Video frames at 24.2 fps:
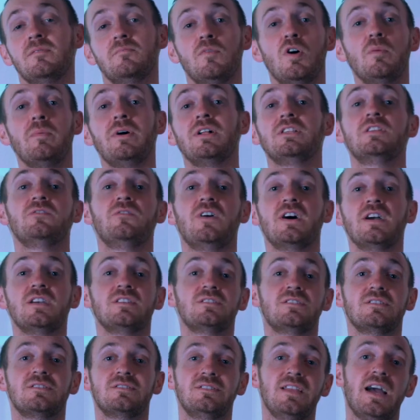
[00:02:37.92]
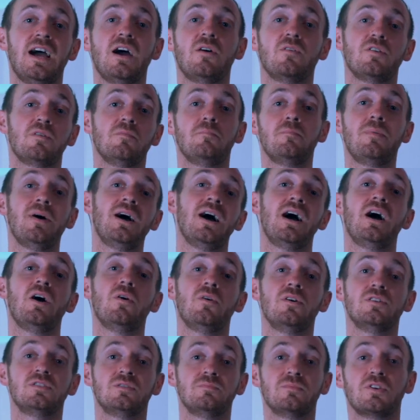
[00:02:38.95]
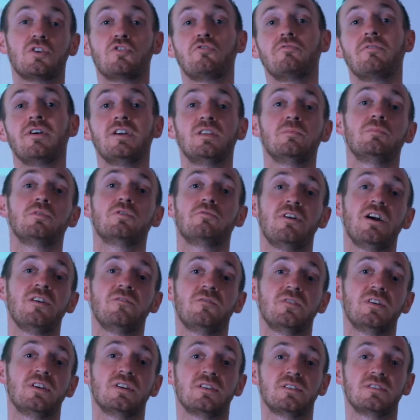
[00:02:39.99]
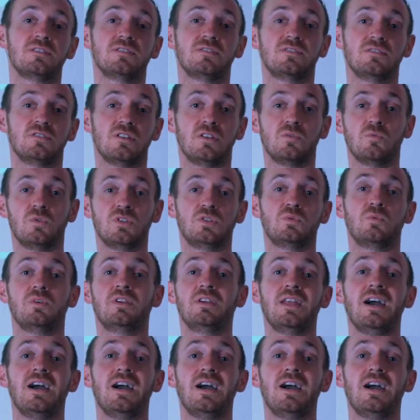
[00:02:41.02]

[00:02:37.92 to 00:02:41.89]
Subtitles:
Mobile devices now can power some incredible graphics which we can